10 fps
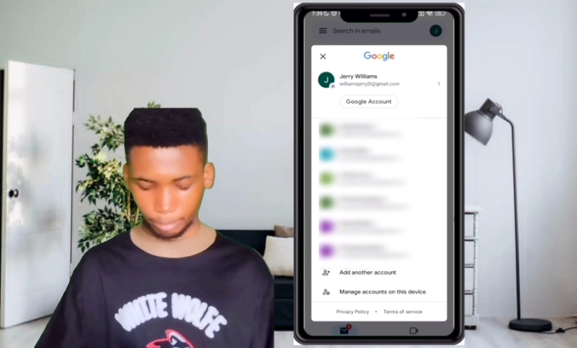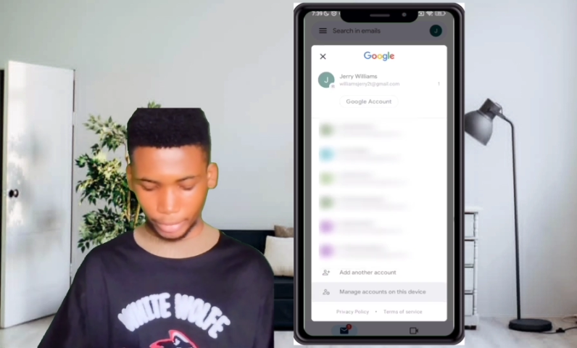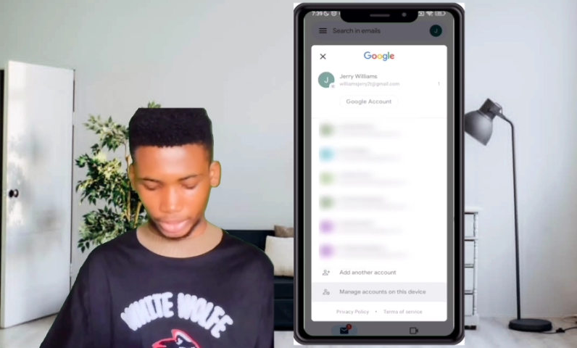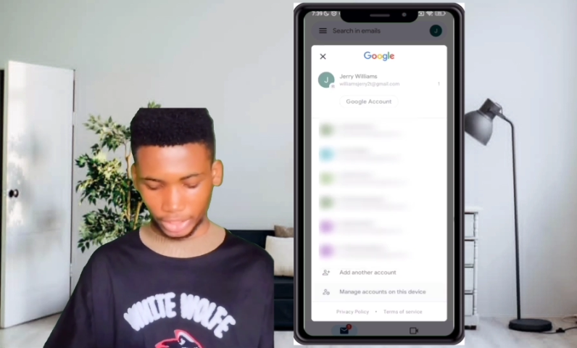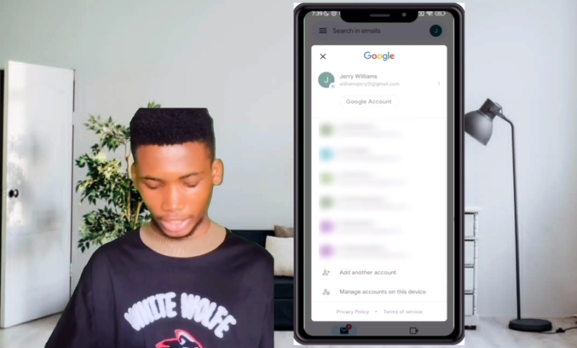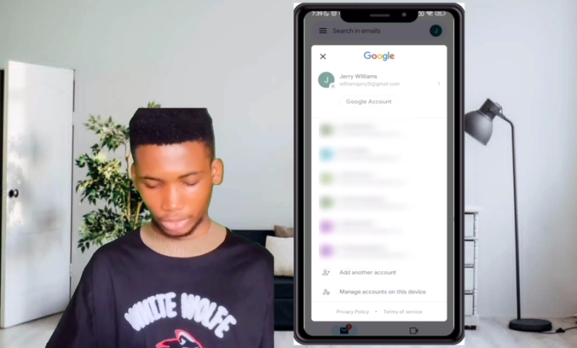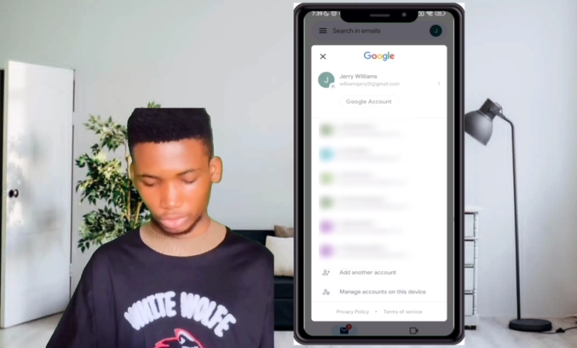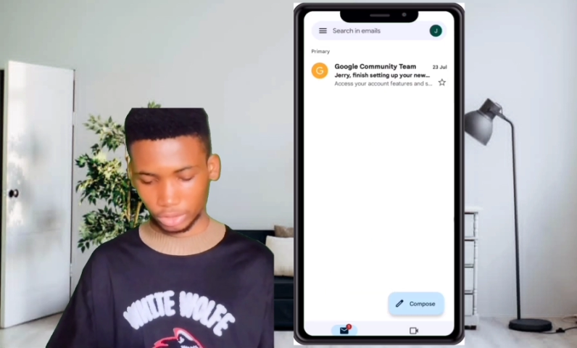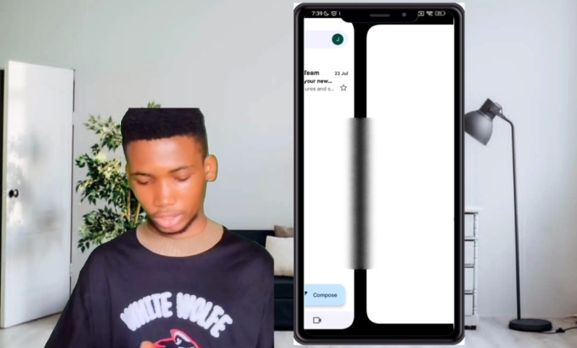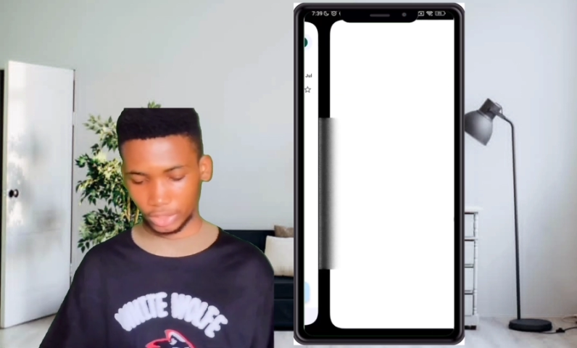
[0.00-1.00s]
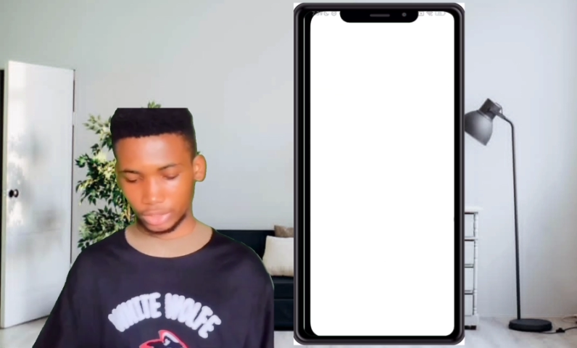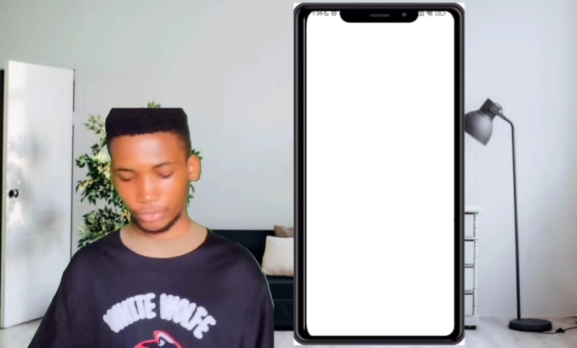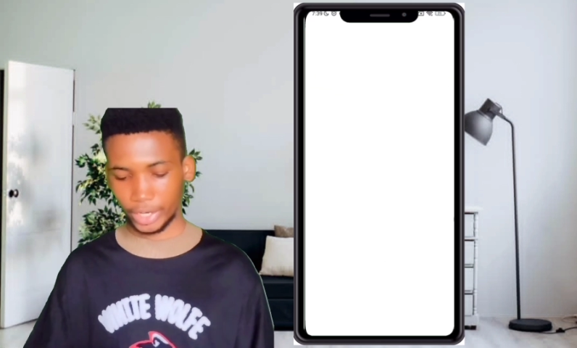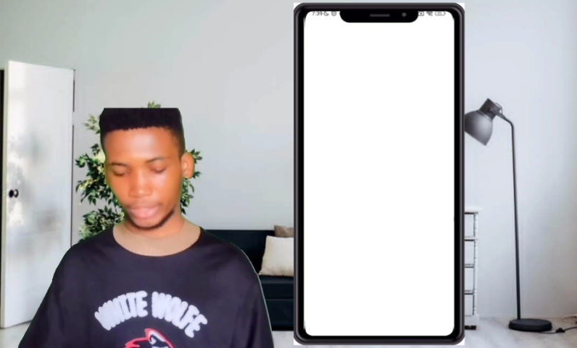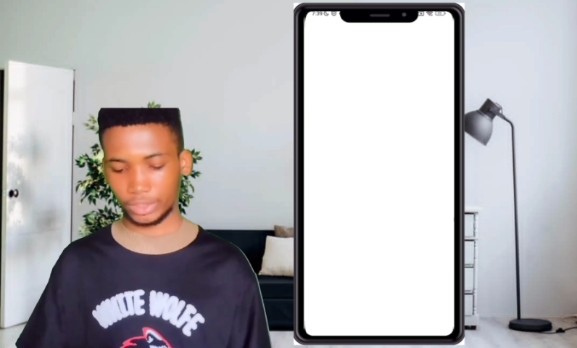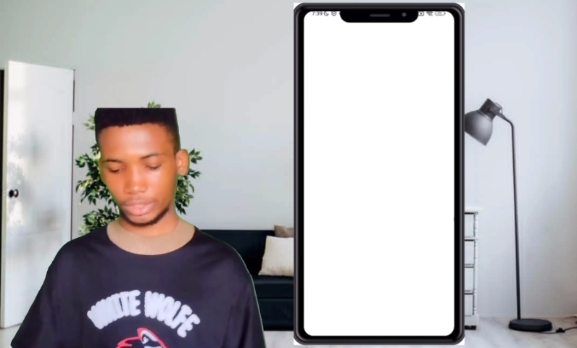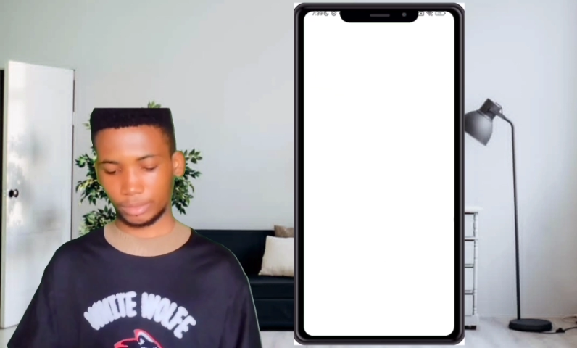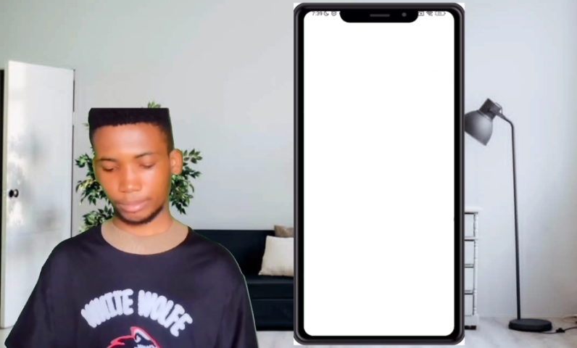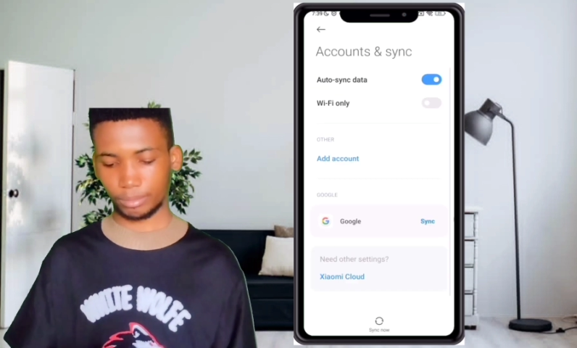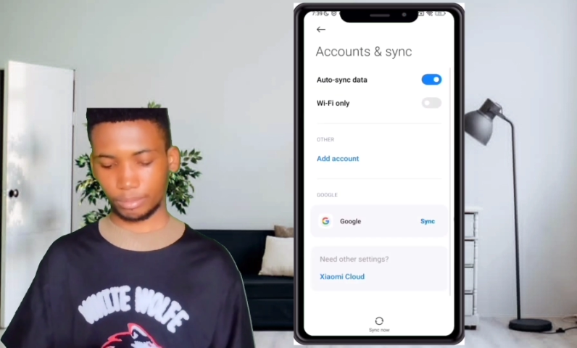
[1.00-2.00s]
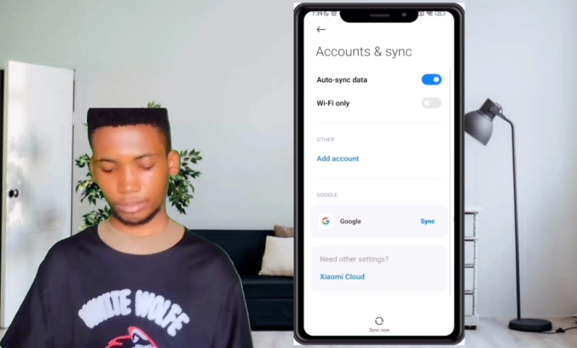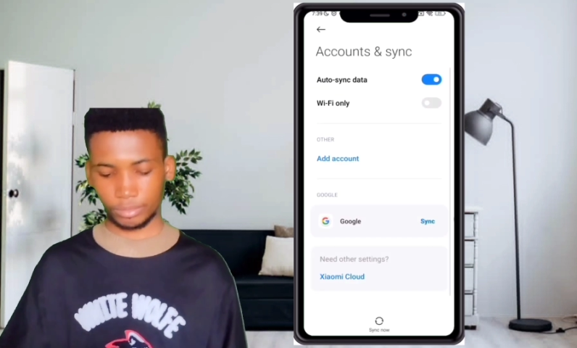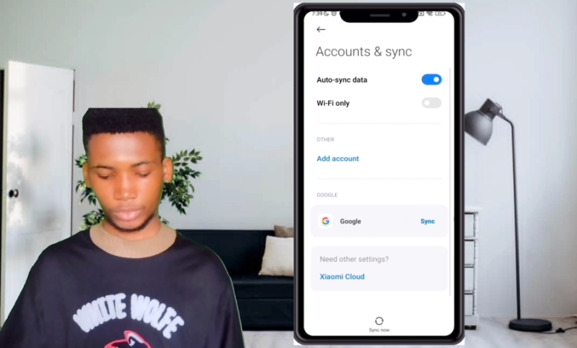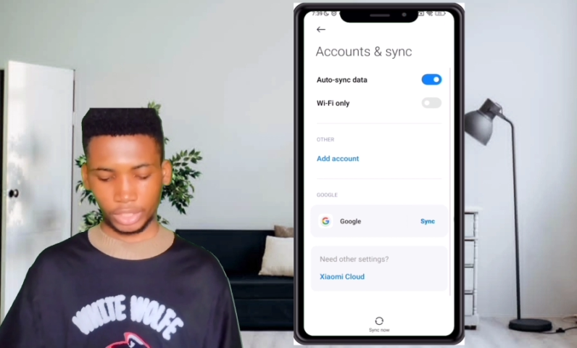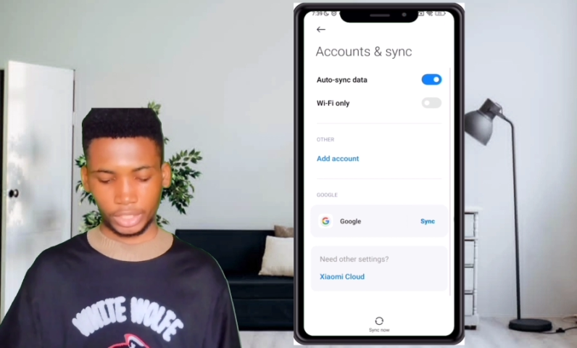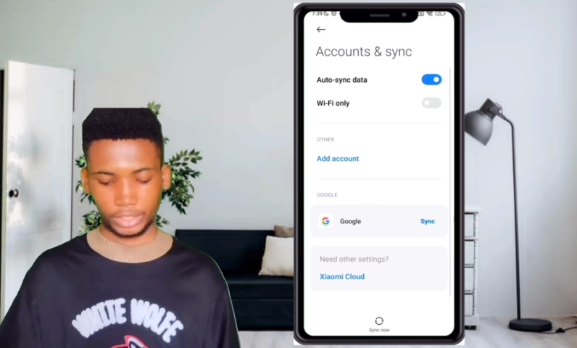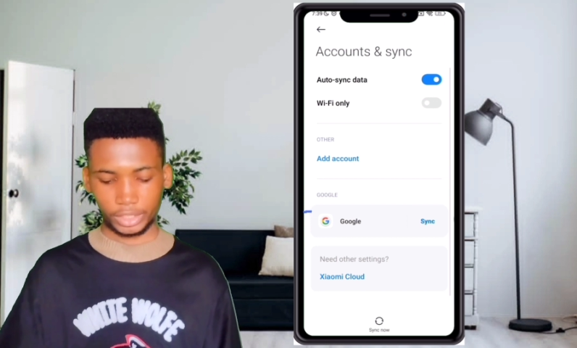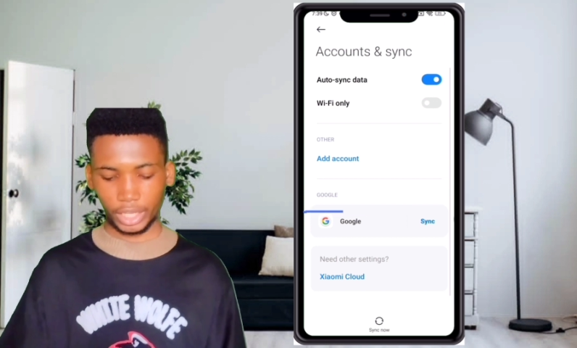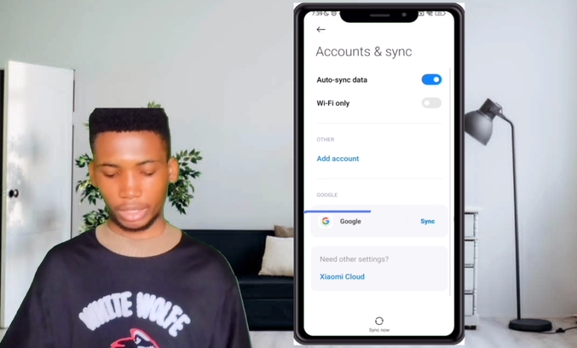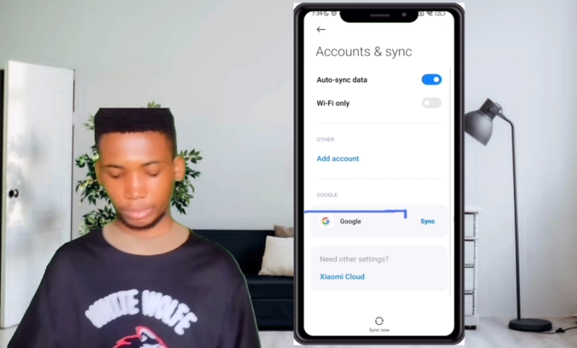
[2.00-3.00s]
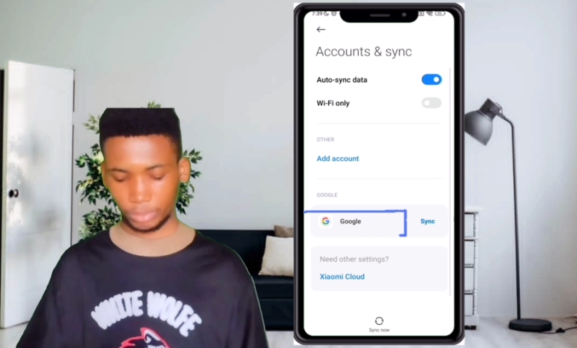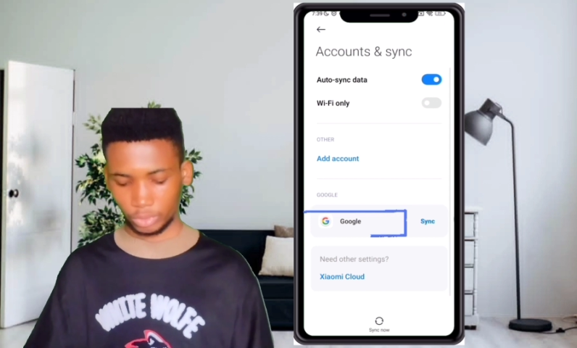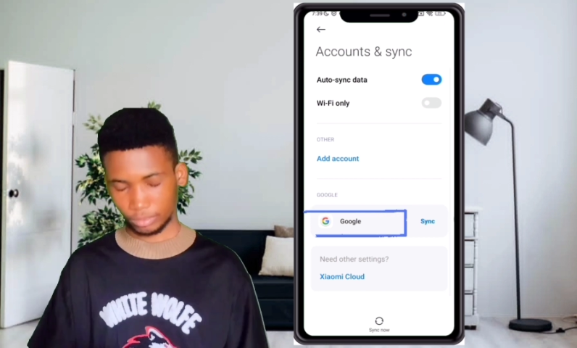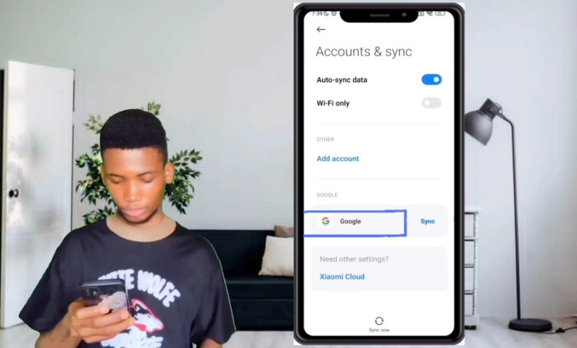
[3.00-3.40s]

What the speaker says: Manage accounts on this device. Then